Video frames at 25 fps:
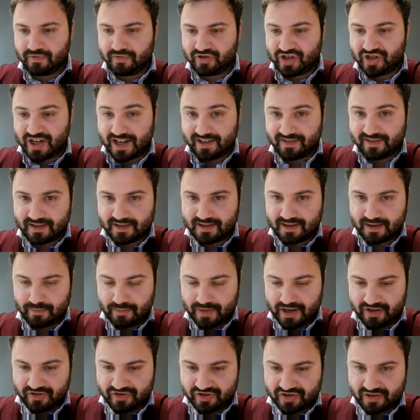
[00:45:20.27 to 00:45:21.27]
gender
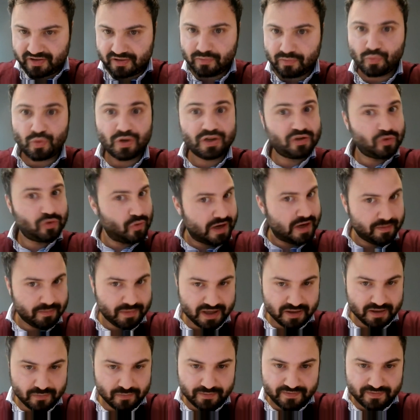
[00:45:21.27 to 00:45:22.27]
dimension. What do I
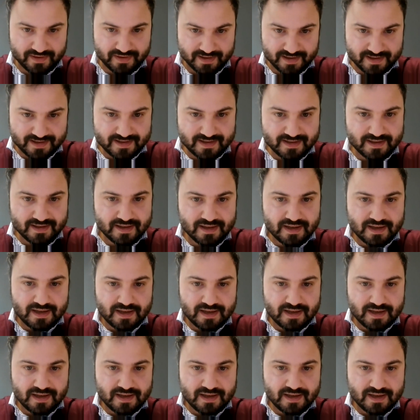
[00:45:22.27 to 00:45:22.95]
mean with this?